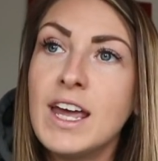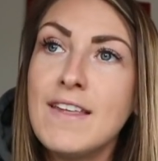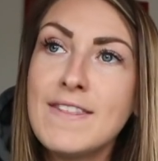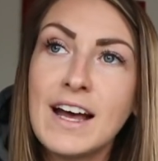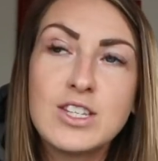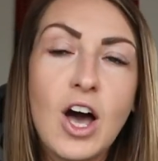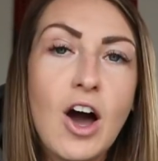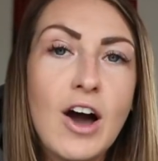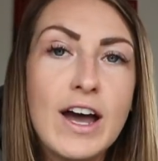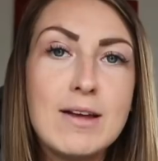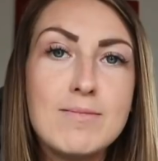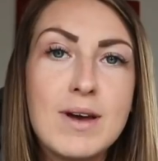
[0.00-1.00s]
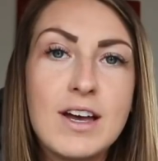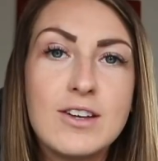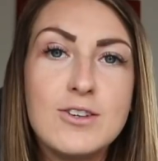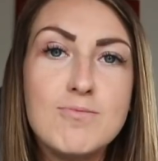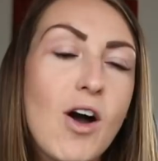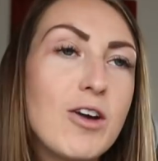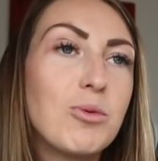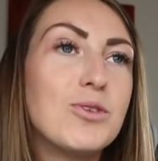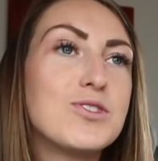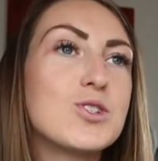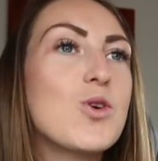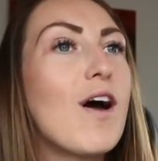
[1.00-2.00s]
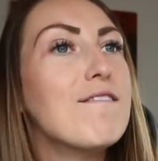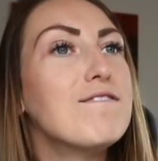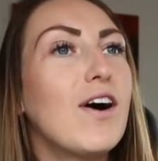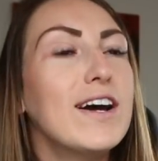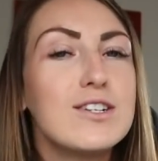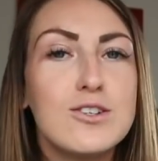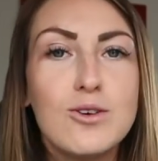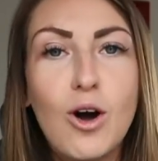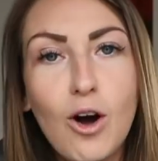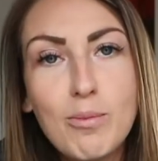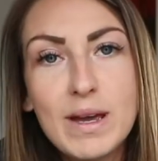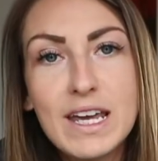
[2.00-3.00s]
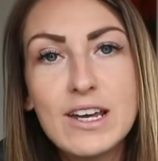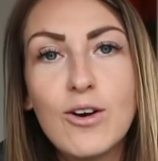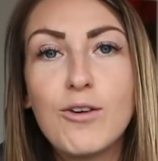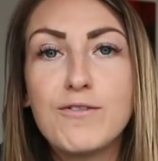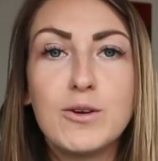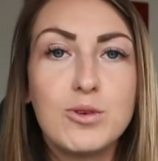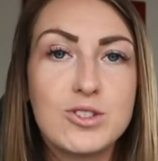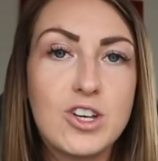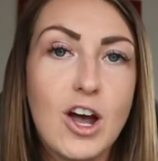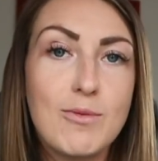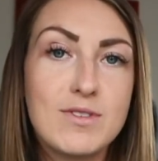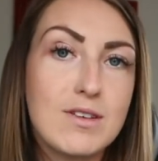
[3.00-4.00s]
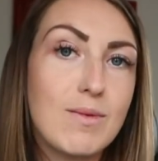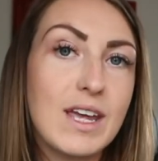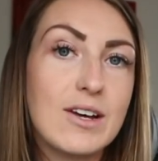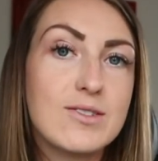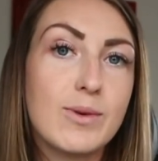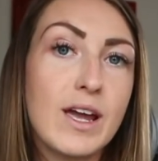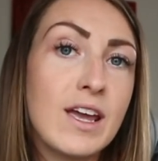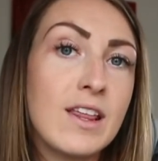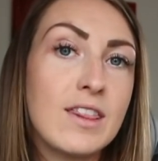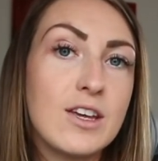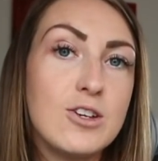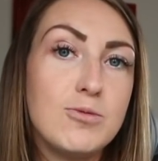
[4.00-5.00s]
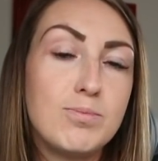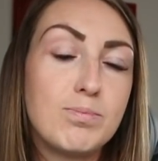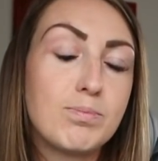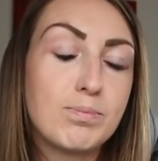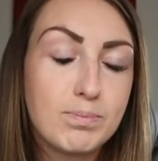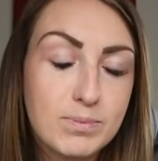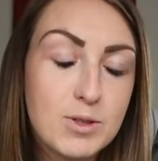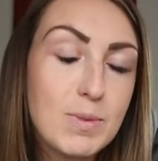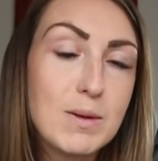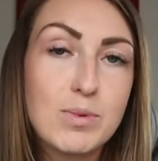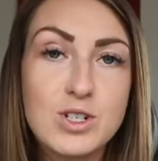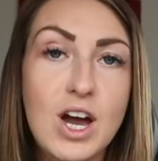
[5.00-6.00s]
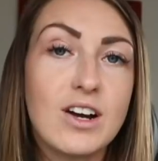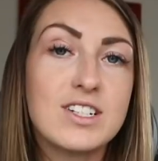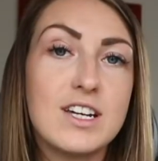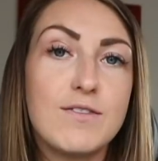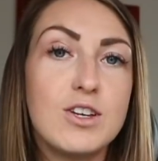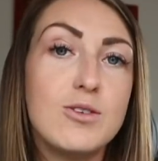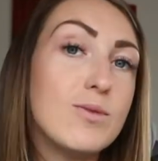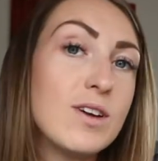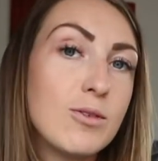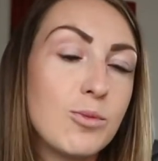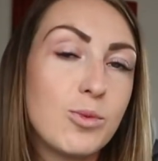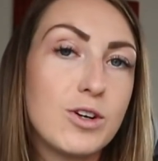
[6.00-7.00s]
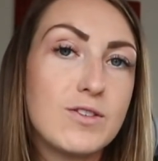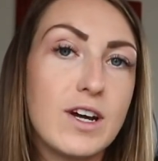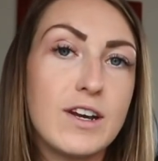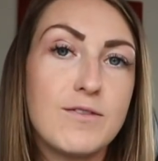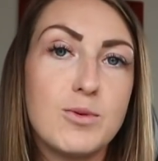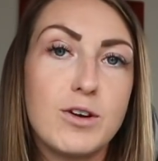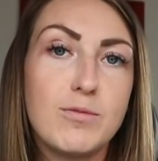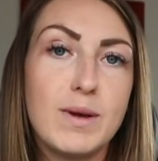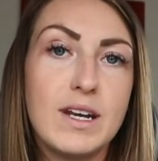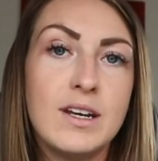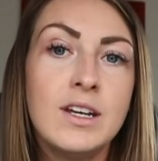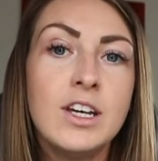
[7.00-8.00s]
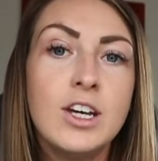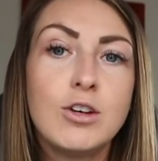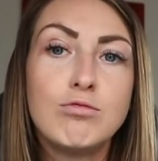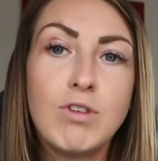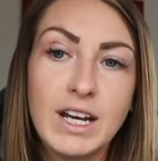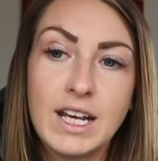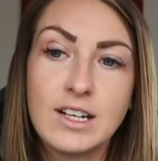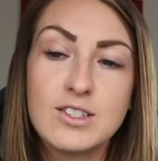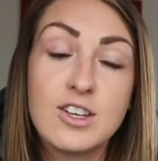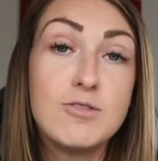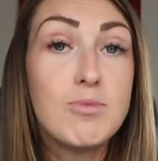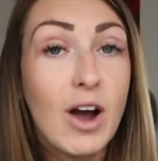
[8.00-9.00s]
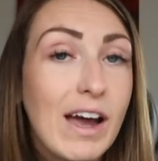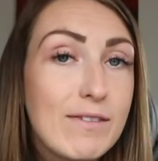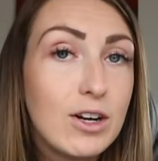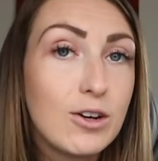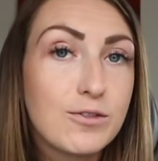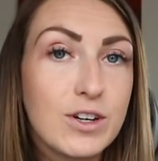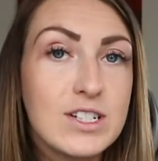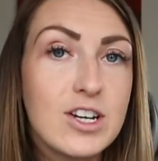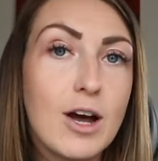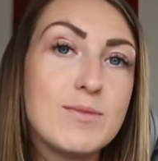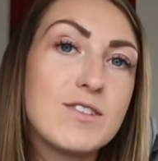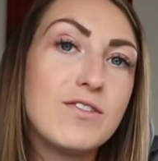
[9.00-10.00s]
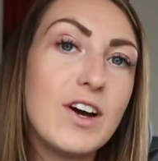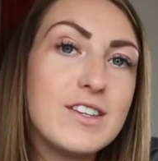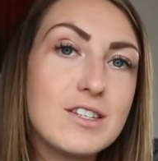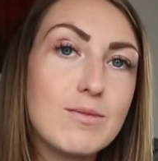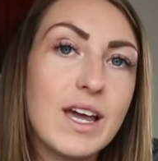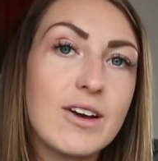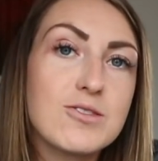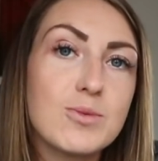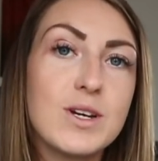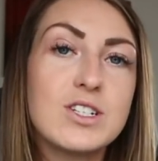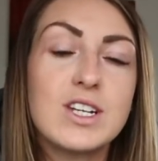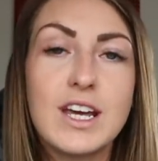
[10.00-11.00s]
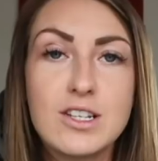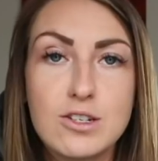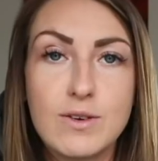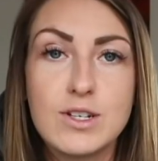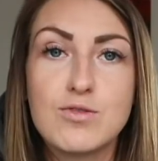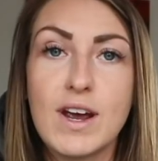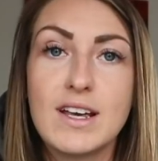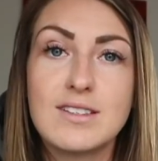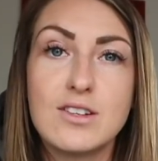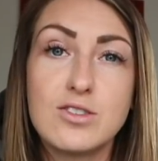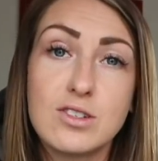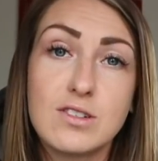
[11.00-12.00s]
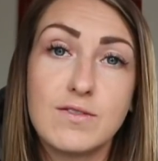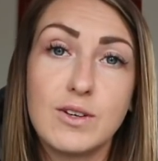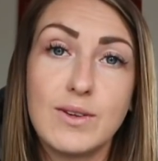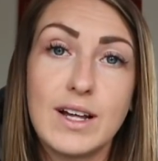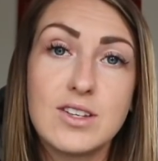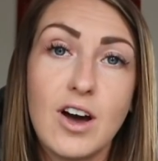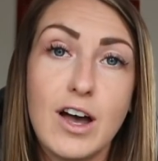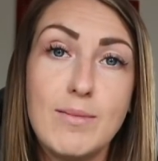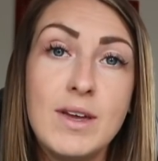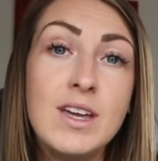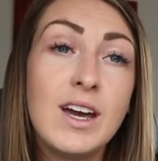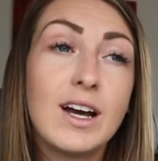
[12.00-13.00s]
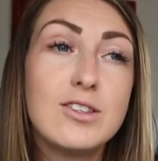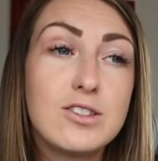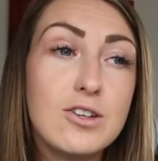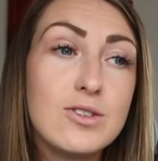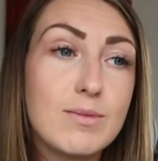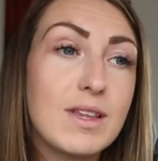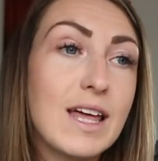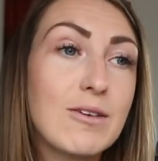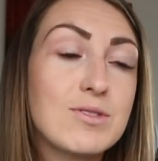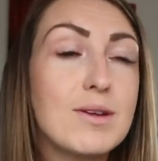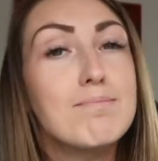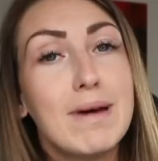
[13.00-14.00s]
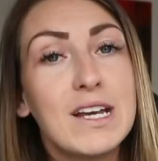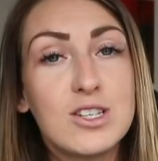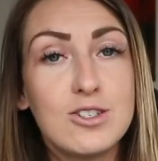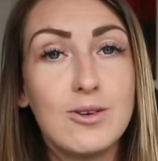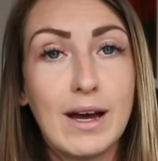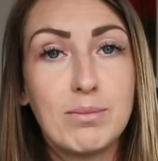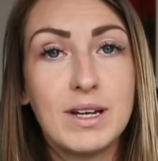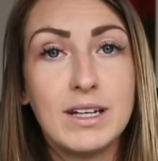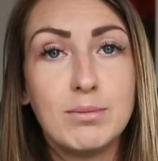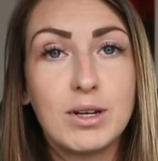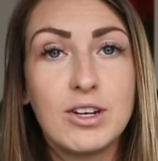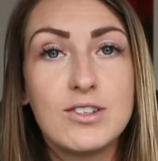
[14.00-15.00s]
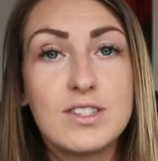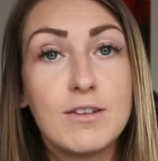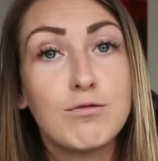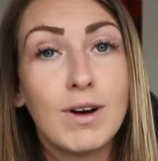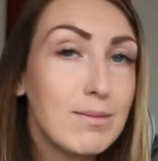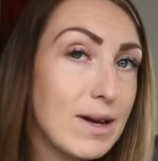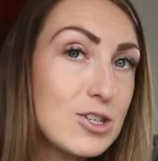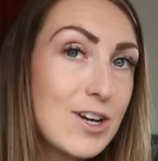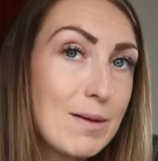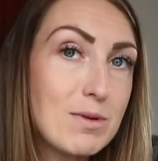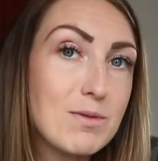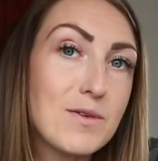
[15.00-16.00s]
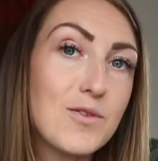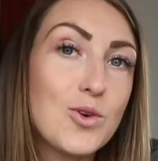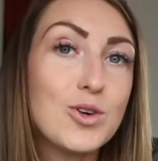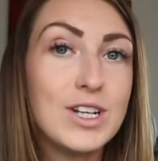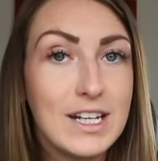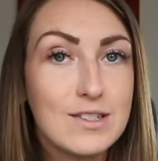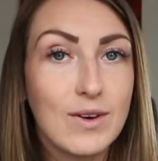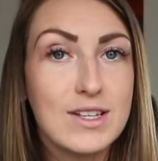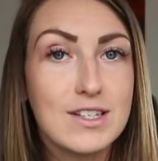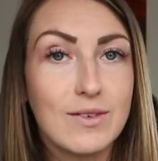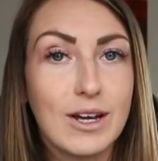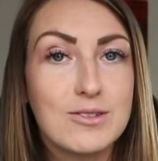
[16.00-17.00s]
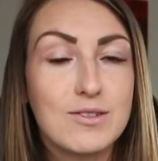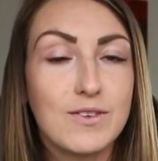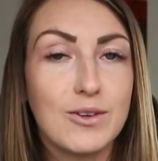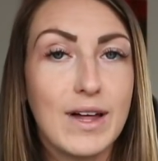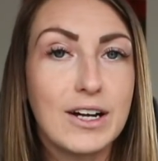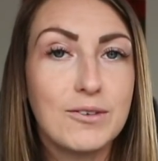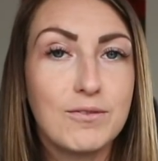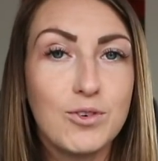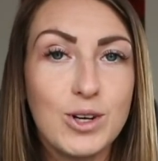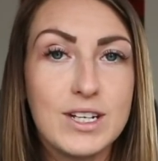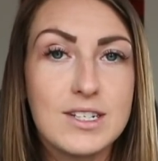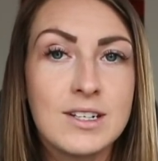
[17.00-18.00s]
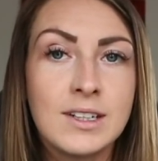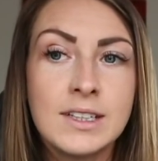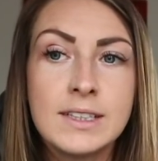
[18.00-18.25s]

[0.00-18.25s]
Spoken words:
In that time, you might want to try and find a new hobby or fill your time with something else to be productive that you would have done if you would have been running. So you might have a lot of free time. So find something else which takes your interest, and just to fill that time, and do something else that makes you happy, because if running made you happy before, you need to find something else to fill that void.